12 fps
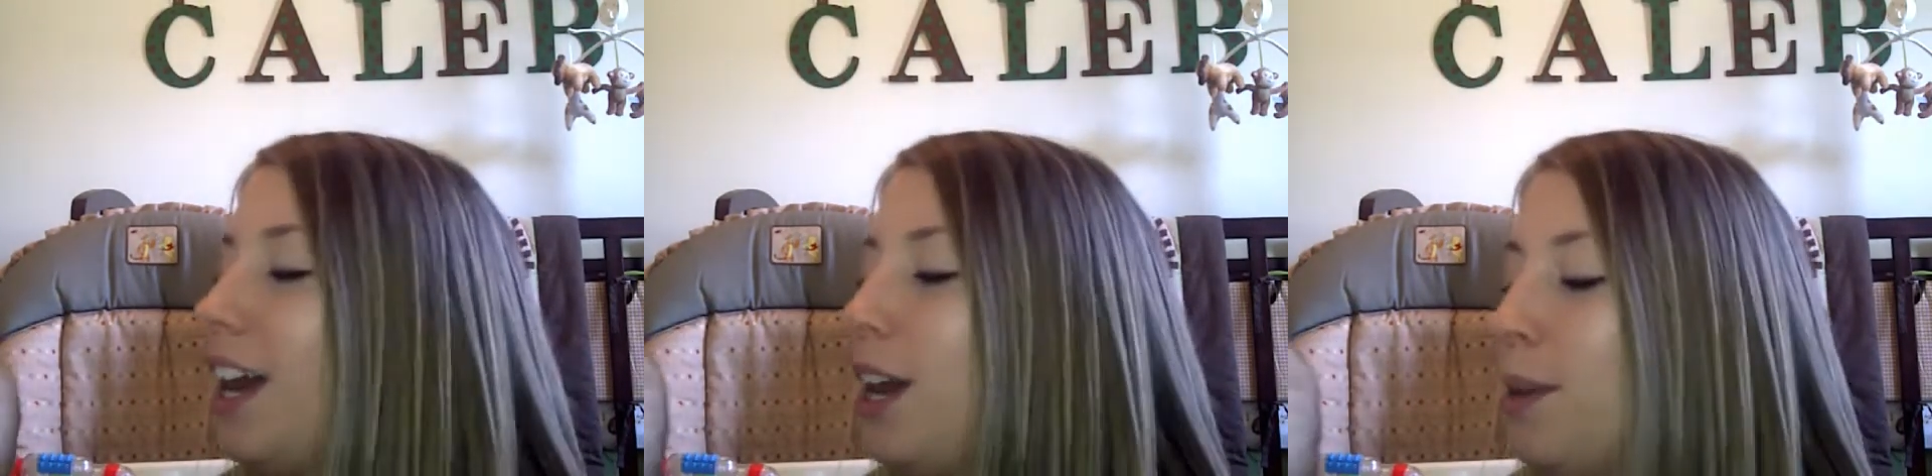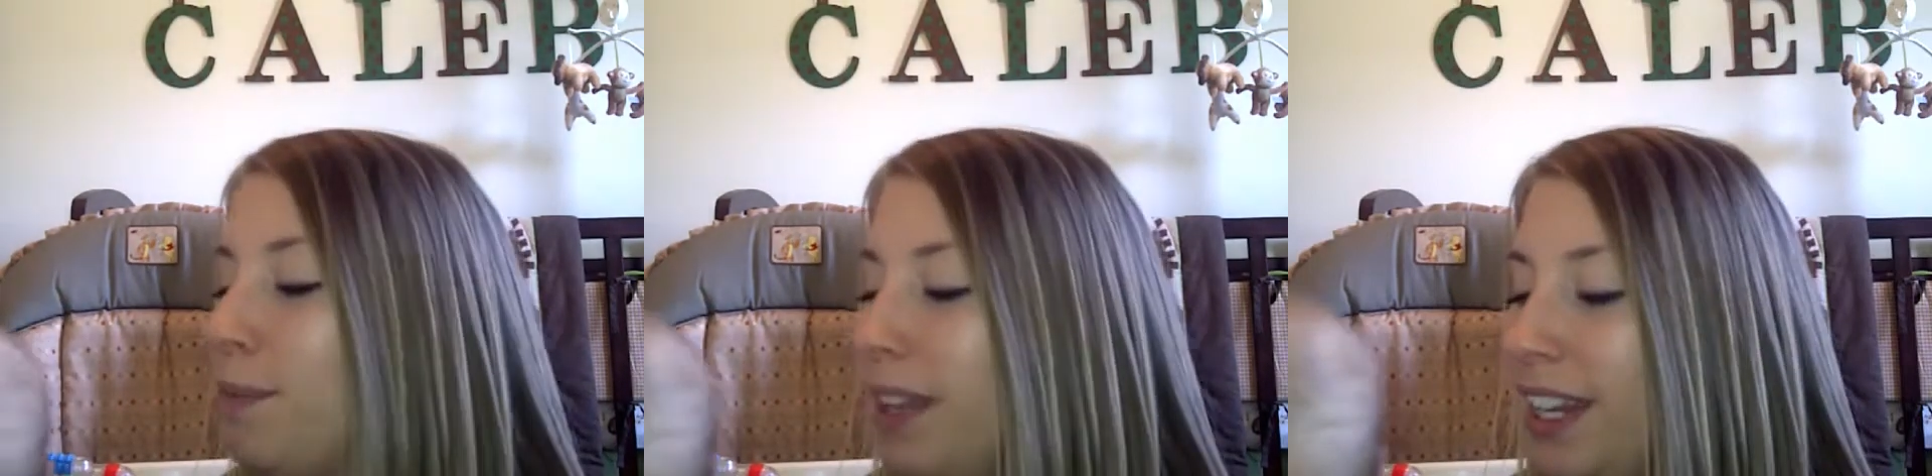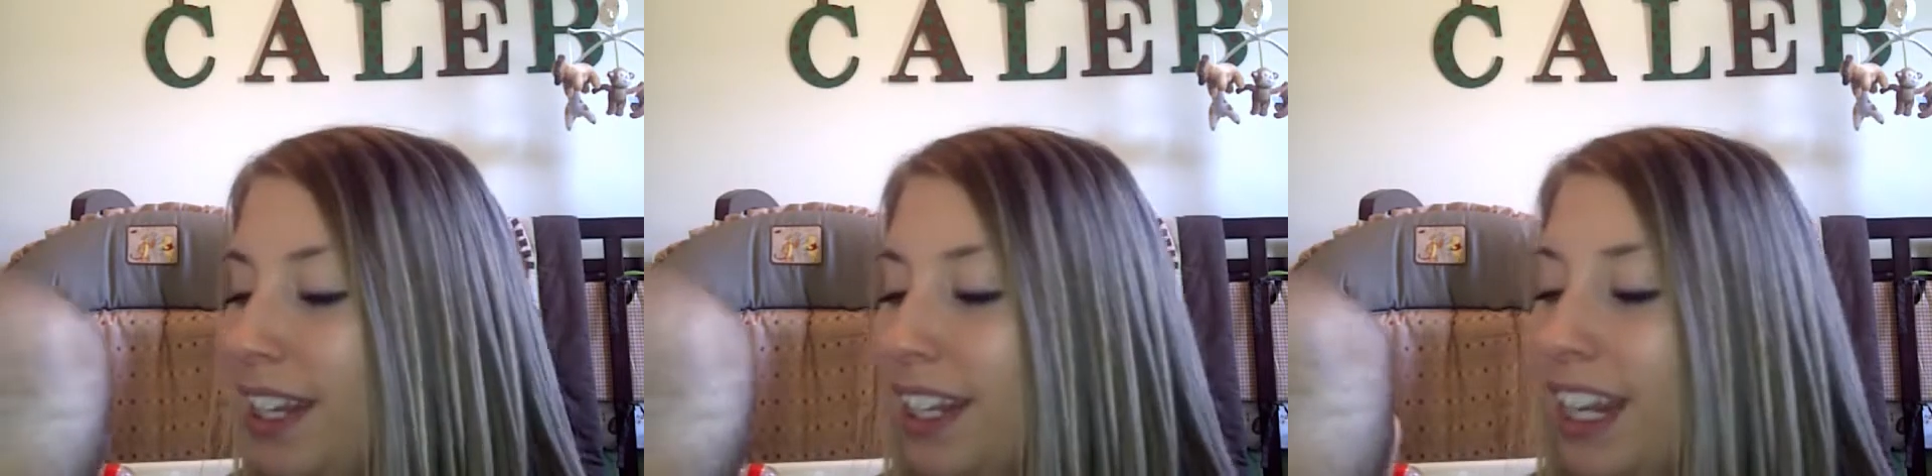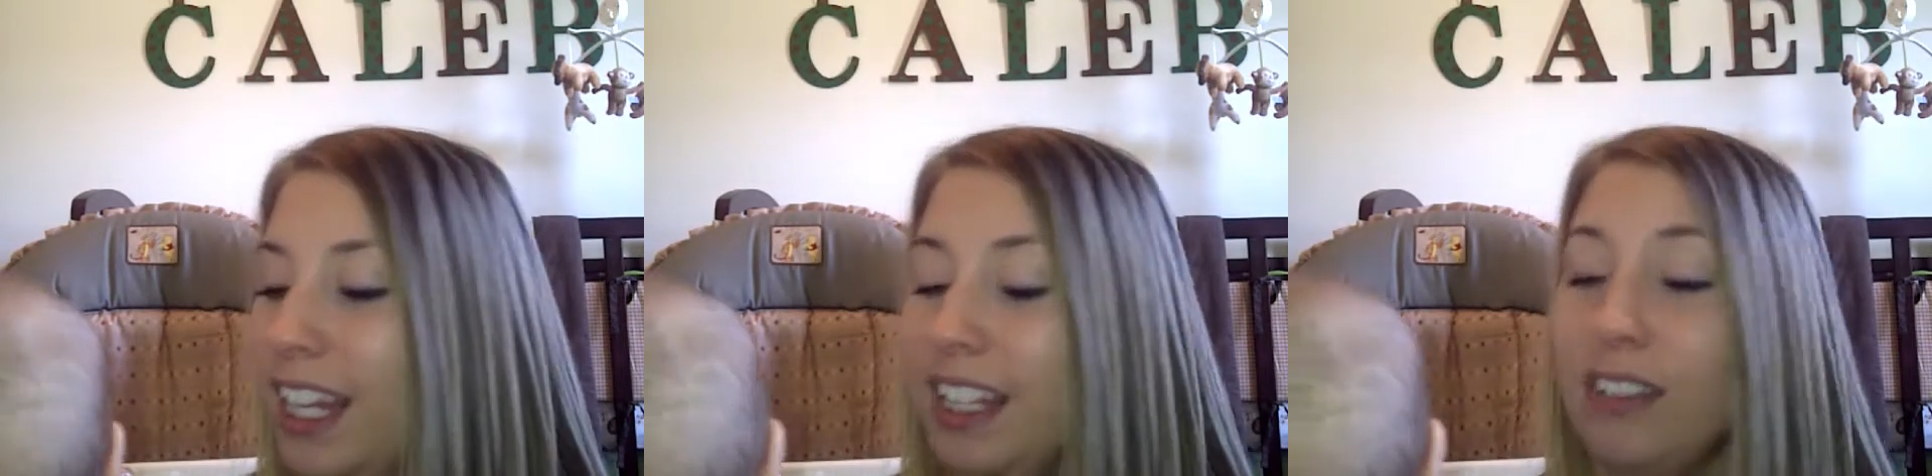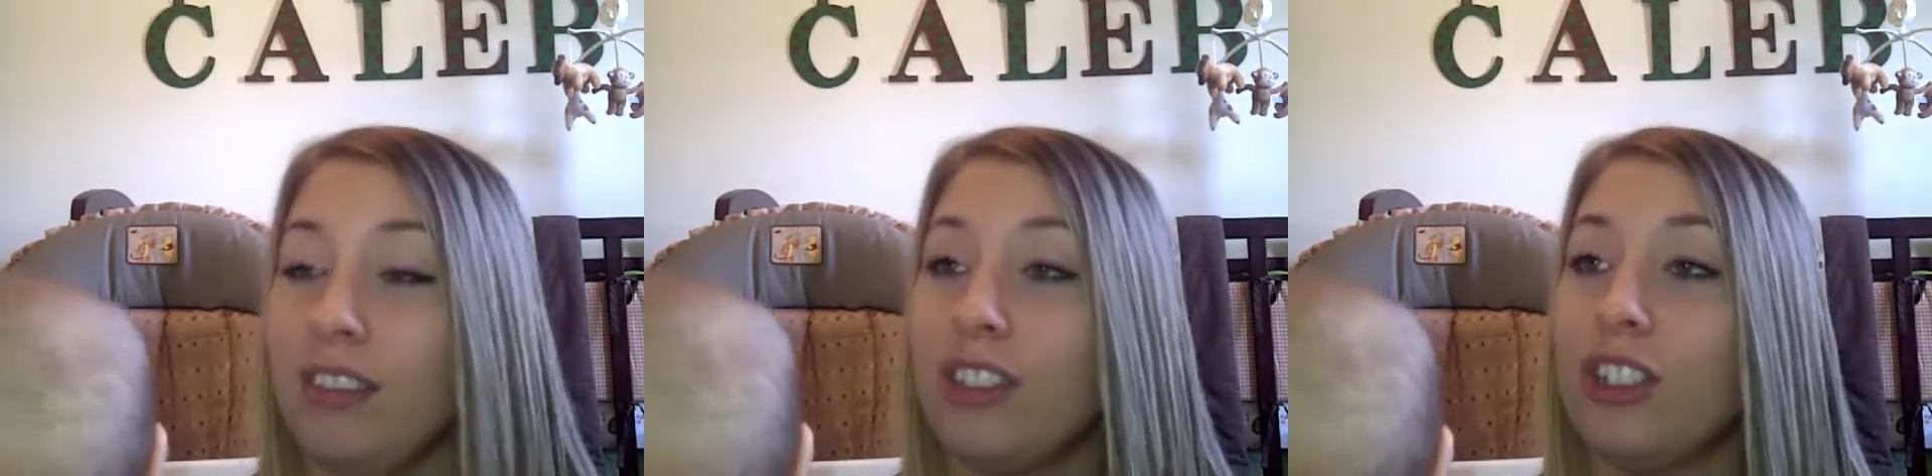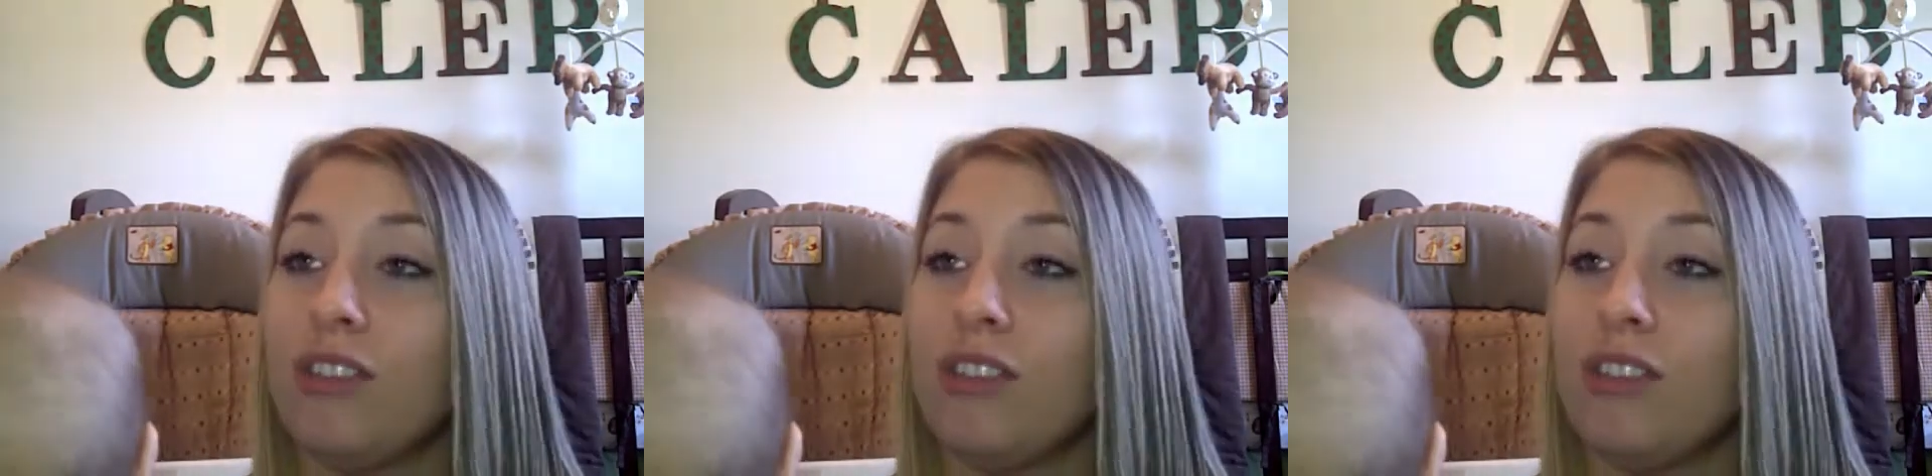and he